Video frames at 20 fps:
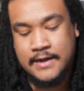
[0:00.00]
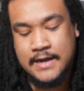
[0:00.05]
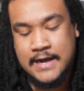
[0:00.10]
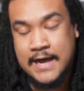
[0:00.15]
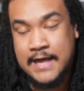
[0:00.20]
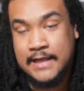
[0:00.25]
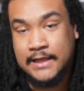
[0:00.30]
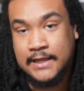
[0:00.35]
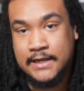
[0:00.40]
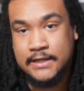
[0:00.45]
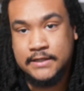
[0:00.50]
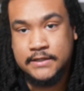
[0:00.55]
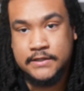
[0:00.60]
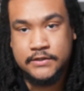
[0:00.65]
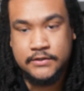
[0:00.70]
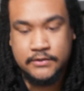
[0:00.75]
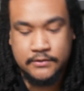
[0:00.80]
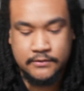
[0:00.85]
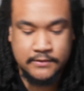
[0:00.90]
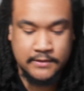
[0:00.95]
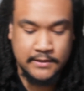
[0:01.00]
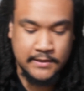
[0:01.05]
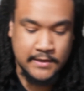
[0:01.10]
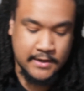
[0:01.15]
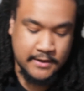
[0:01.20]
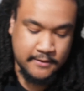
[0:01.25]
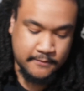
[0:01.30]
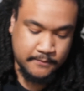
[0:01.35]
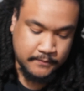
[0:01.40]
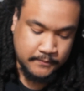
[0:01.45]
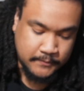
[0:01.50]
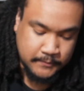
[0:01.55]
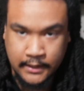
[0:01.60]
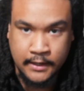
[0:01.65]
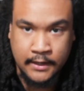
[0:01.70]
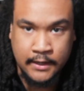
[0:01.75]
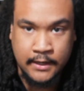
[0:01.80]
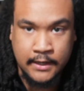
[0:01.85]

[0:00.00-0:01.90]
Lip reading: I like these shoes a lot, and